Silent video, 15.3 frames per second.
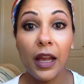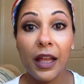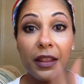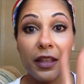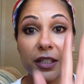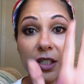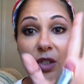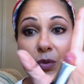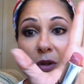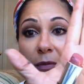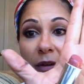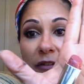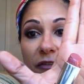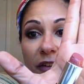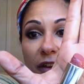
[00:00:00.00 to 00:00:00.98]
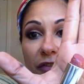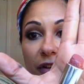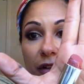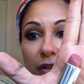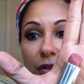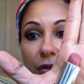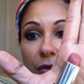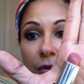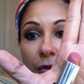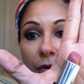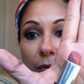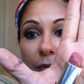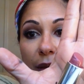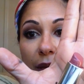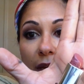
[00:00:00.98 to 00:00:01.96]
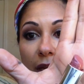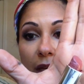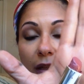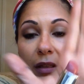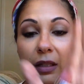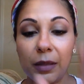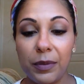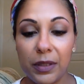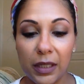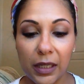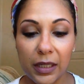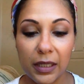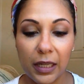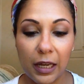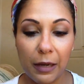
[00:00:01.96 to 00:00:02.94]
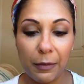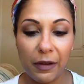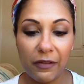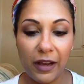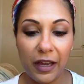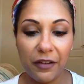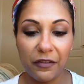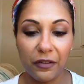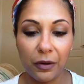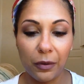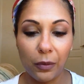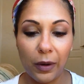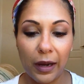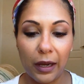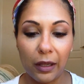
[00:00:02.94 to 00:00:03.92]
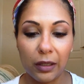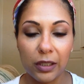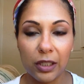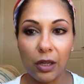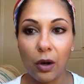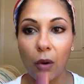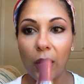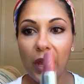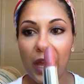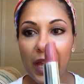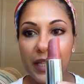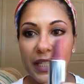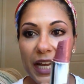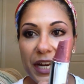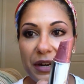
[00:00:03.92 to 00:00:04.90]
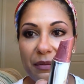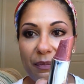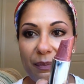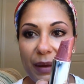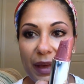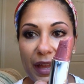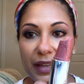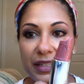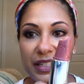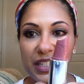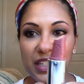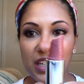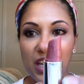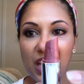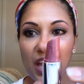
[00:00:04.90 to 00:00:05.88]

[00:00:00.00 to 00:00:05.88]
This is one of my favorite nude pink lipsticks. I've had it for a while, so it's kind of bent.